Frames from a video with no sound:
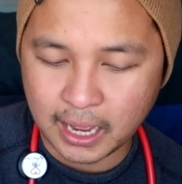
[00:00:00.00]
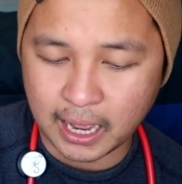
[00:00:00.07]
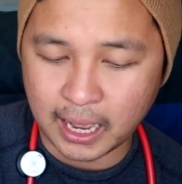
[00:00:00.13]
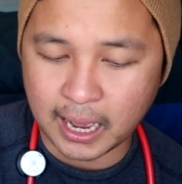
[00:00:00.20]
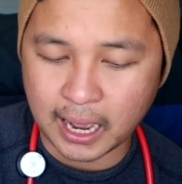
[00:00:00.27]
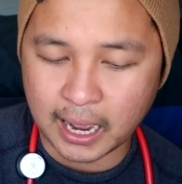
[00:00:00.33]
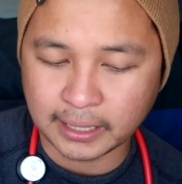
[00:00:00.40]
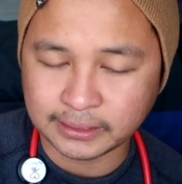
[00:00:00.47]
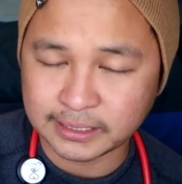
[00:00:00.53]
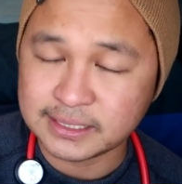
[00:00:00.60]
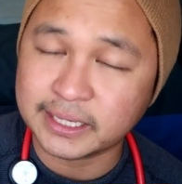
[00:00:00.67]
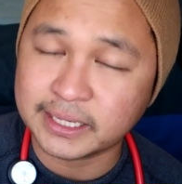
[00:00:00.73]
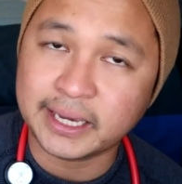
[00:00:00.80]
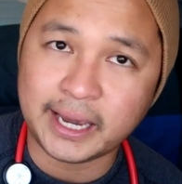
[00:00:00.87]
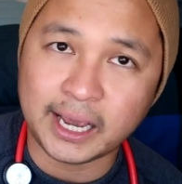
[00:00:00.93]

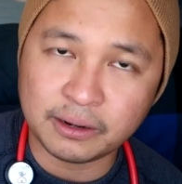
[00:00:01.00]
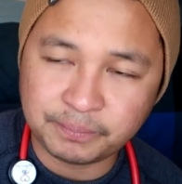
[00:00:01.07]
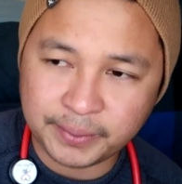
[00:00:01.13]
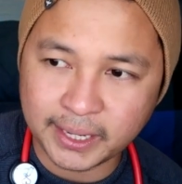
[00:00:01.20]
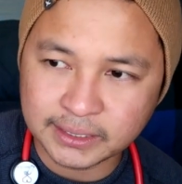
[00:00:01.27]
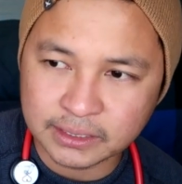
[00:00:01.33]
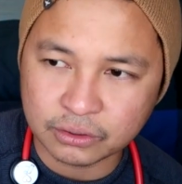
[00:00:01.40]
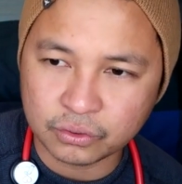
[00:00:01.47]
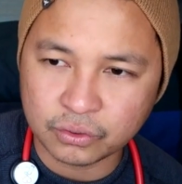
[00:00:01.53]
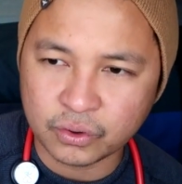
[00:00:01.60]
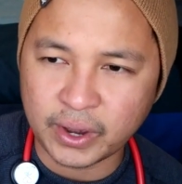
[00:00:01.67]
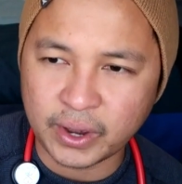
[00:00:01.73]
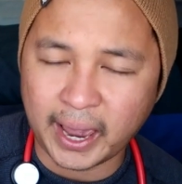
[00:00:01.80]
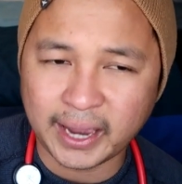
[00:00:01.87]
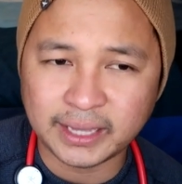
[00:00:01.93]
Tapos naging LPN
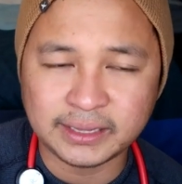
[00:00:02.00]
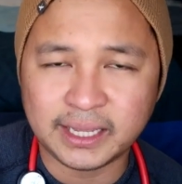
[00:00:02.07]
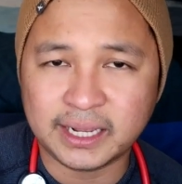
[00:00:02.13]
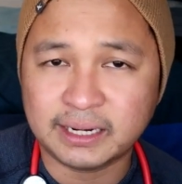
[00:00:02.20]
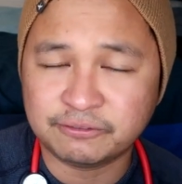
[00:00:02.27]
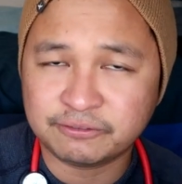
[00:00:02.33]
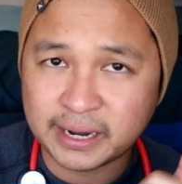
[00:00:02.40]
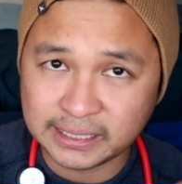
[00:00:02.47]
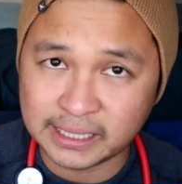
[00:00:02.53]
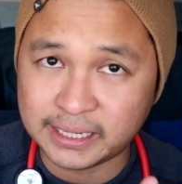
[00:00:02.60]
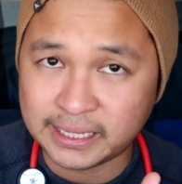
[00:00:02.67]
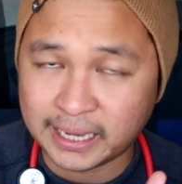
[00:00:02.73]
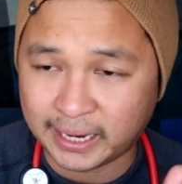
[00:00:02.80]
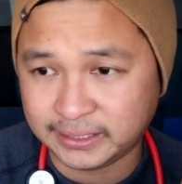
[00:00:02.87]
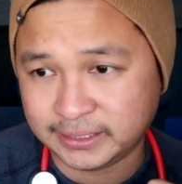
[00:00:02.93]
ako, and then
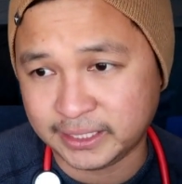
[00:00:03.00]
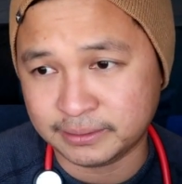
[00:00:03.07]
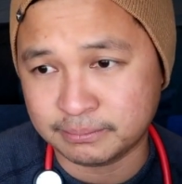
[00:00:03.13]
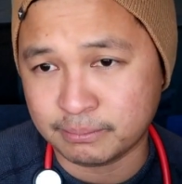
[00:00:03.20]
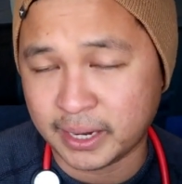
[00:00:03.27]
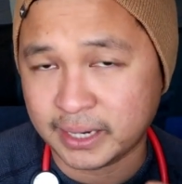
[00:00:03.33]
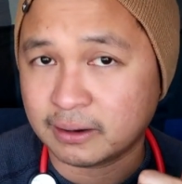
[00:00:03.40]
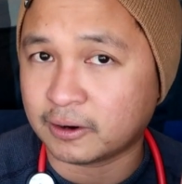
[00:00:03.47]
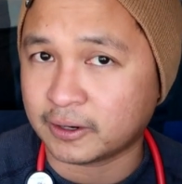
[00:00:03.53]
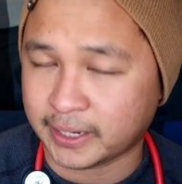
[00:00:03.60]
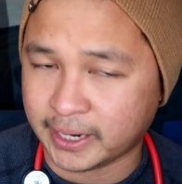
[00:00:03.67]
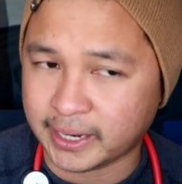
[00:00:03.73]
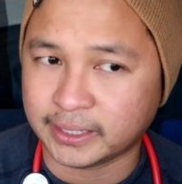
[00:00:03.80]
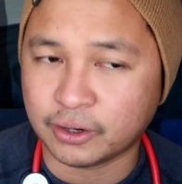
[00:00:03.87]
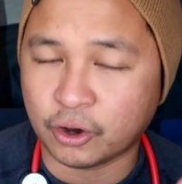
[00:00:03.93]
finally I did my
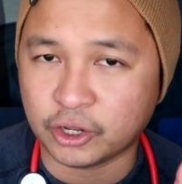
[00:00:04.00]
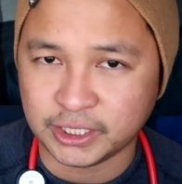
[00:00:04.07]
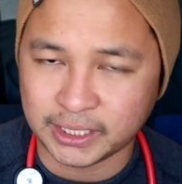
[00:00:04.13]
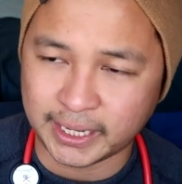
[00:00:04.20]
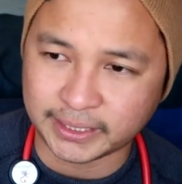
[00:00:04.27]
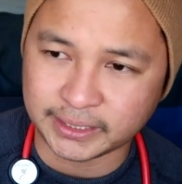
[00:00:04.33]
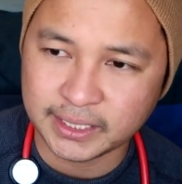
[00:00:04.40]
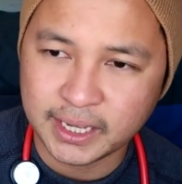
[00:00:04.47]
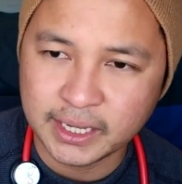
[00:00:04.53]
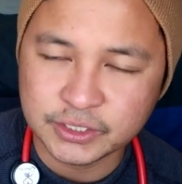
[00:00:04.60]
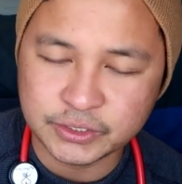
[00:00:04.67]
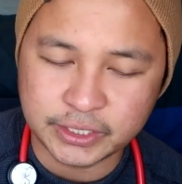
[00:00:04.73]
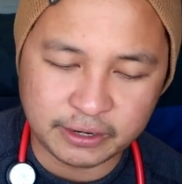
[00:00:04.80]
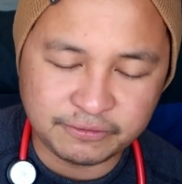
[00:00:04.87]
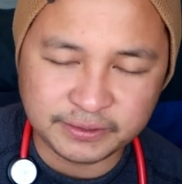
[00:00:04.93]
RN online.
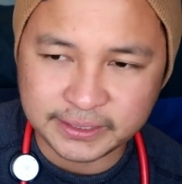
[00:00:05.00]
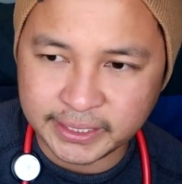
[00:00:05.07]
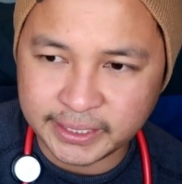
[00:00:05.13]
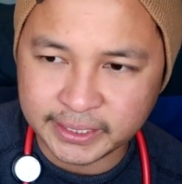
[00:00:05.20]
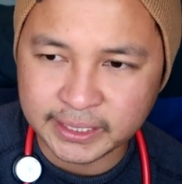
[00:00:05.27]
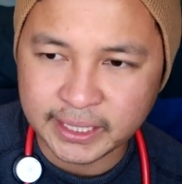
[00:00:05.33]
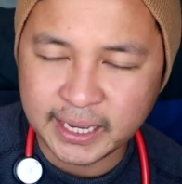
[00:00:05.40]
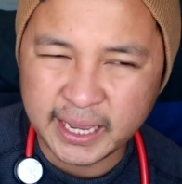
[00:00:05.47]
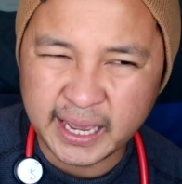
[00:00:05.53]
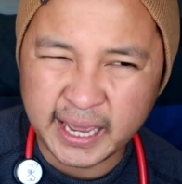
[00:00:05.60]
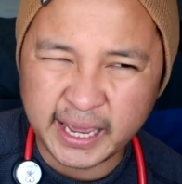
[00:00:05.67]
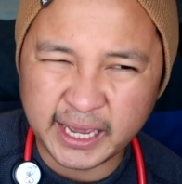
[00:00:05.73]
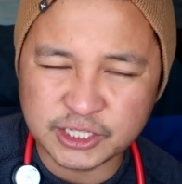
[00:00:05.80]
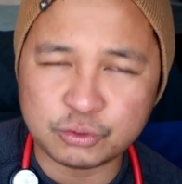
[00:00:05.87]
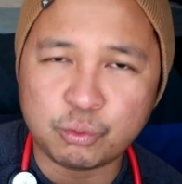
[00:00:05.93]
So everything
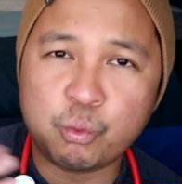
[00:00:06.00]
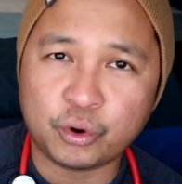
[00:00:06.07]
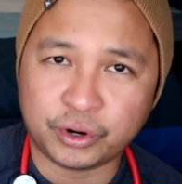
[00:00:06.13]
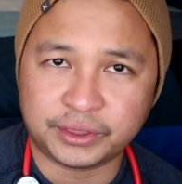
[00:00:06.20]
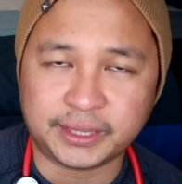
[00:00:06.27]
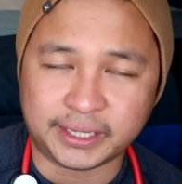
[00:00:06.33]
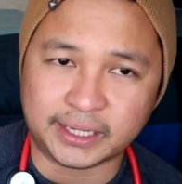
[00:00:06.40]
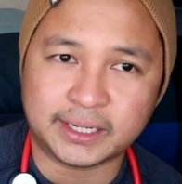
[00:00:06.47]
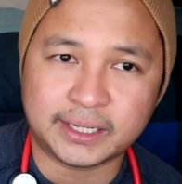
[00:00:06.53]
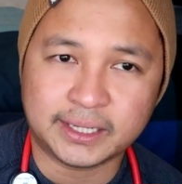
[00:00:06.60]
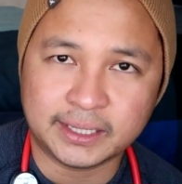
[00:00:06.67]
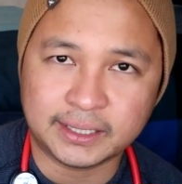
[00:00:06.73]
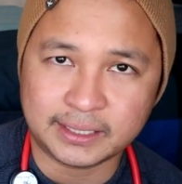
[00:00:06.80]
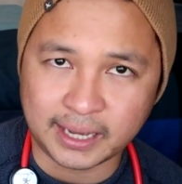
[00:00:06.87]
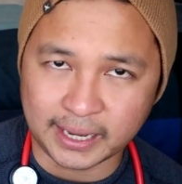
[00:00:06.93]
is worth it,
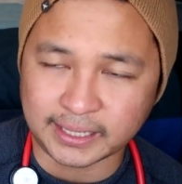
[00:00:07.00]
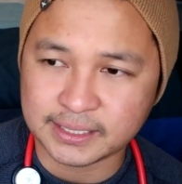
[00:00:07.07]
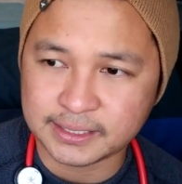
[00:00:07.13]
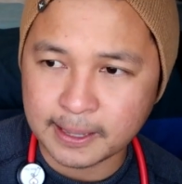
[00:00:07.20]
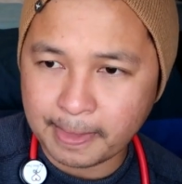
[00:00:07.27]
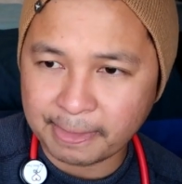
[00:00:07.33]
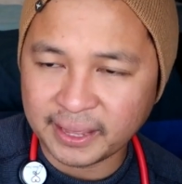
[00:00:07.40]
guys.